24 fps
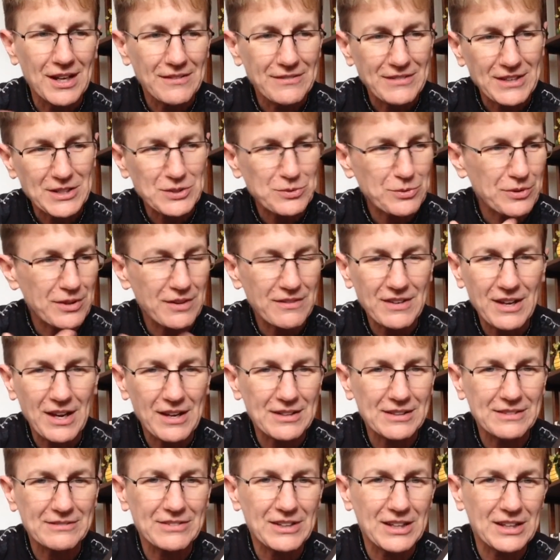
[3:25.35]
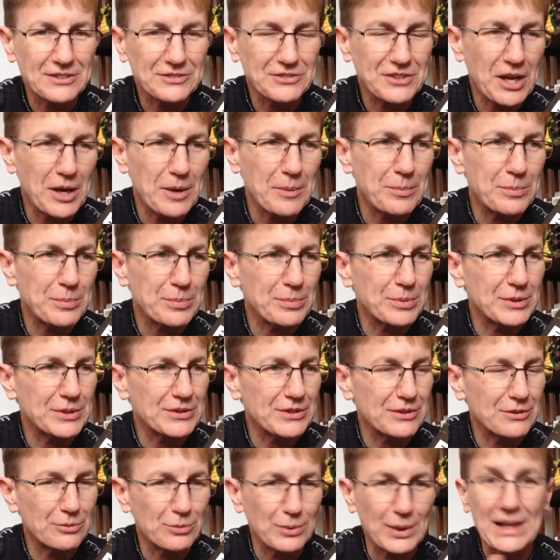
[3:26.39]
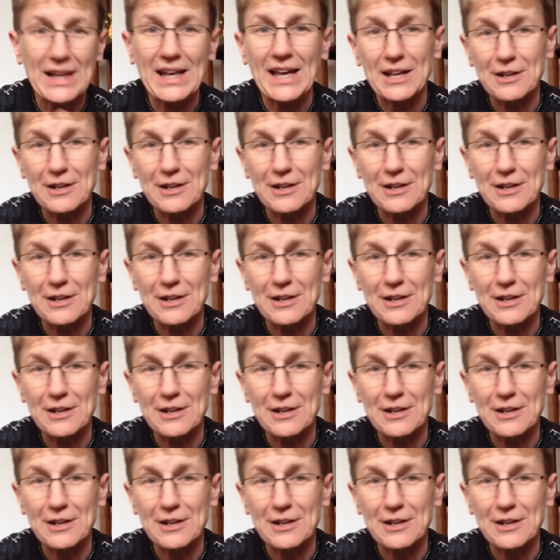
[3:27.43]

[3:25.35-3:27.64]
That's where they've kind of held up. They're running